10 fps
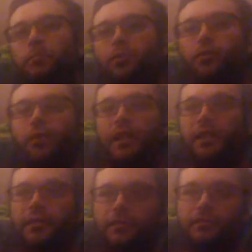important,
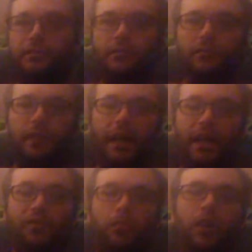
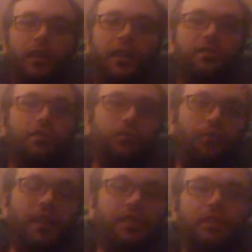as well as her
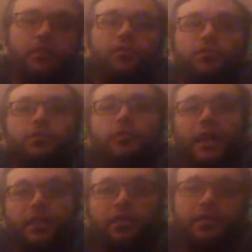residential
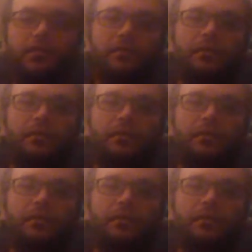director,